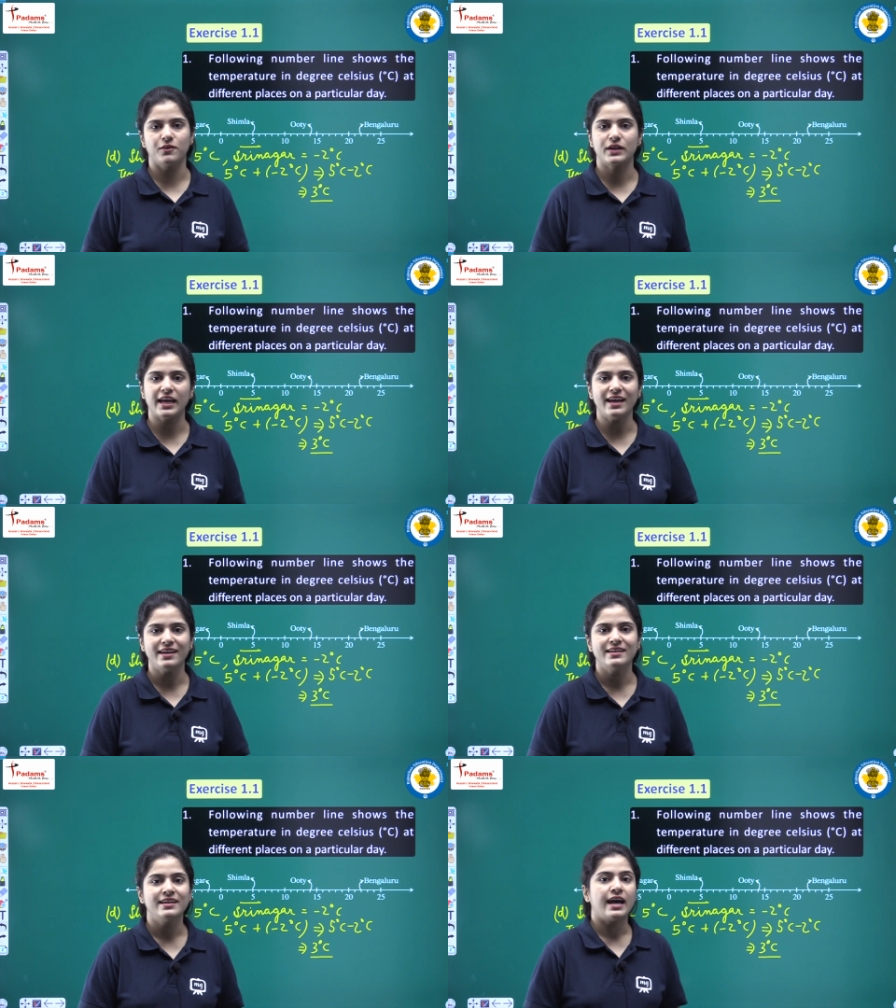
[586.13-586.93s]
Okay?
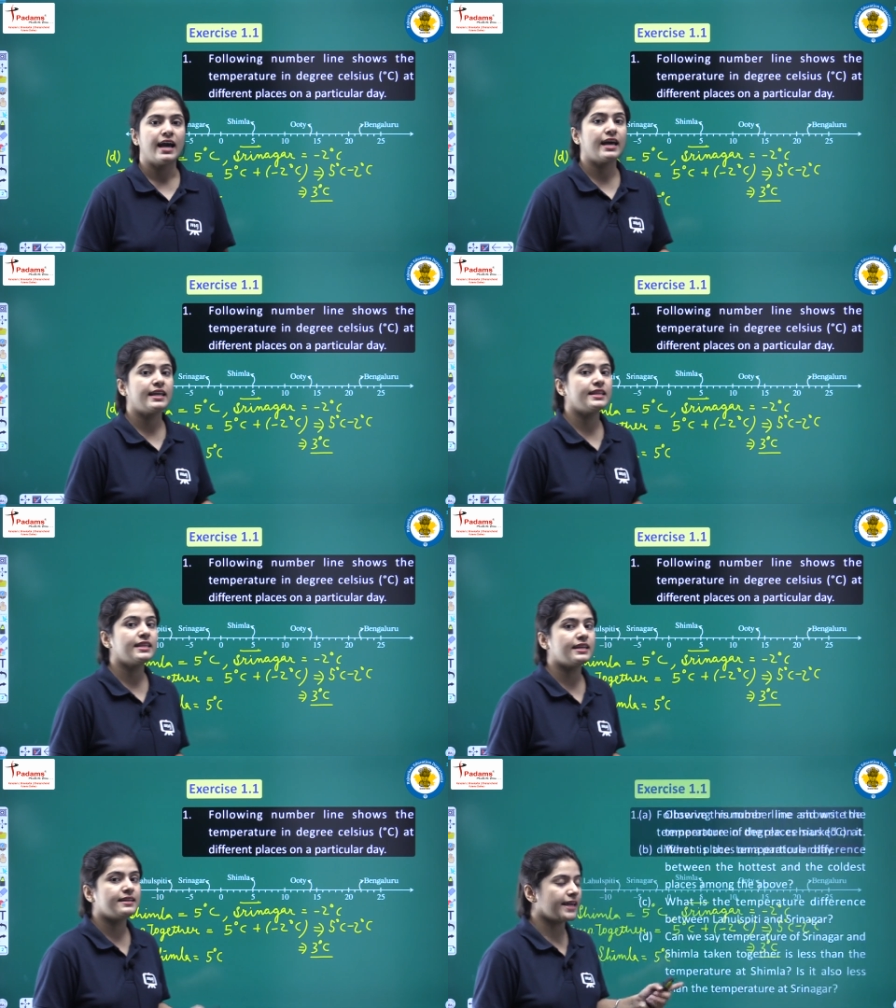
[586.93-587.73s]
And in
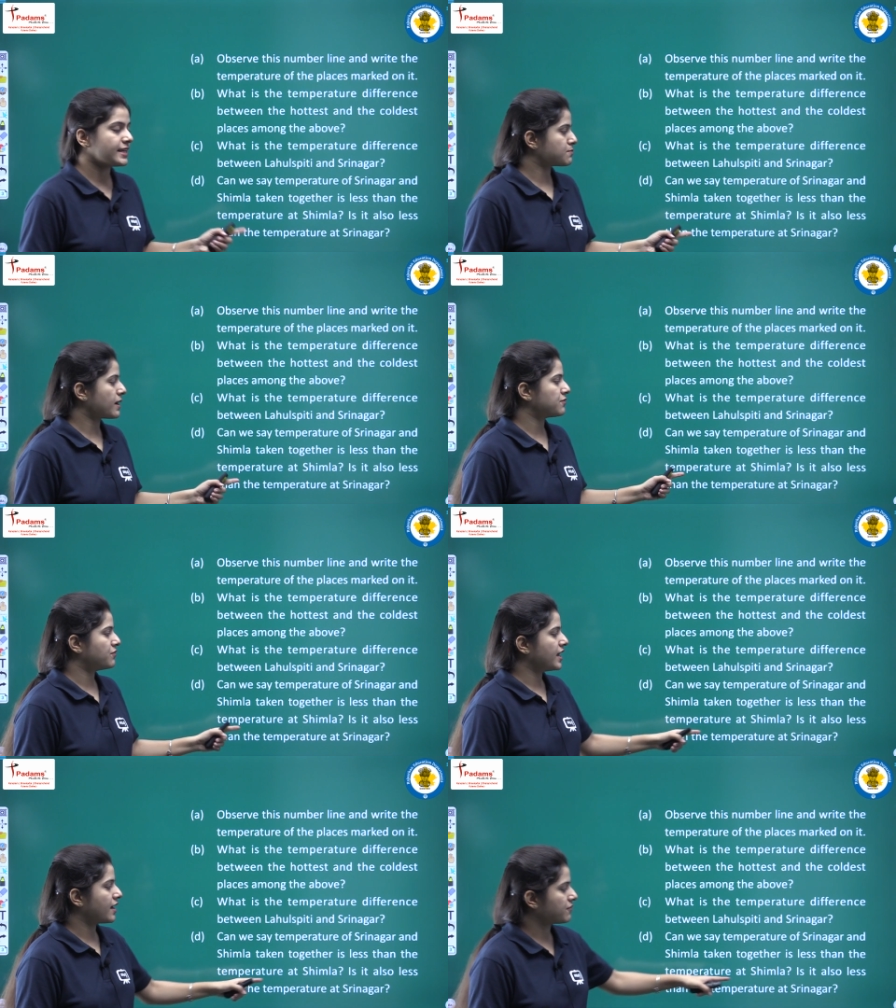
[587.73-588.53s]
the next part
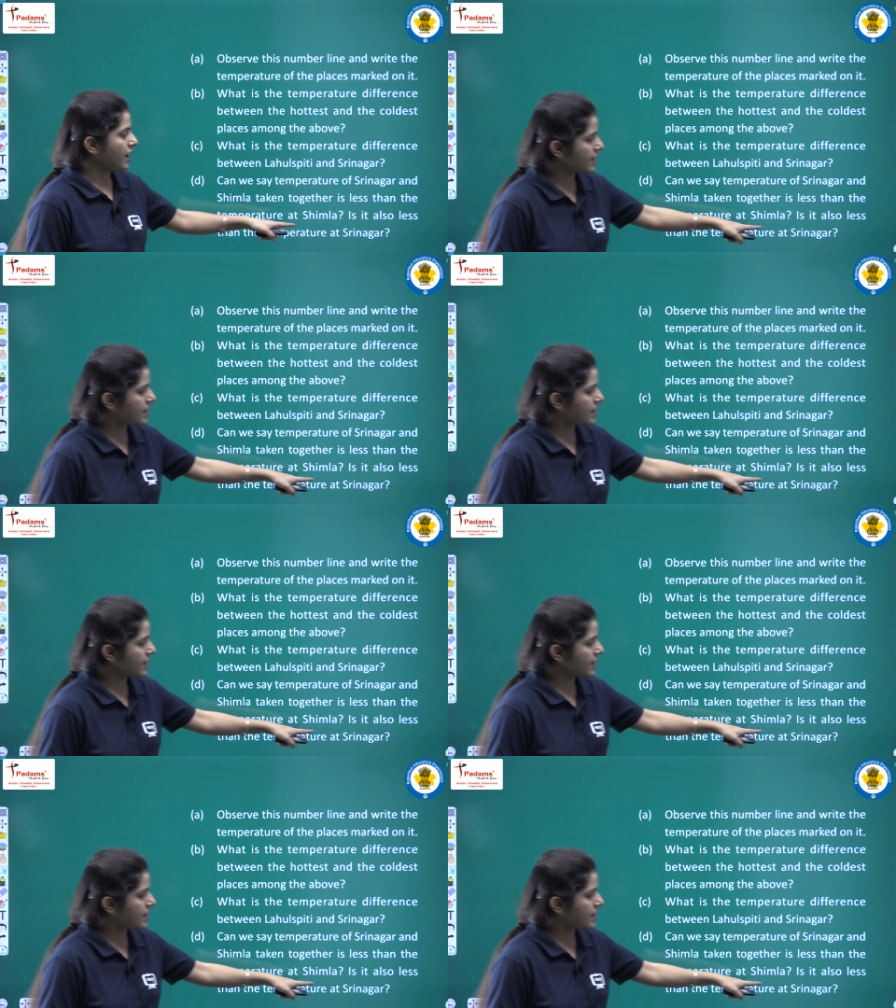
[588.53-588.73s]
we have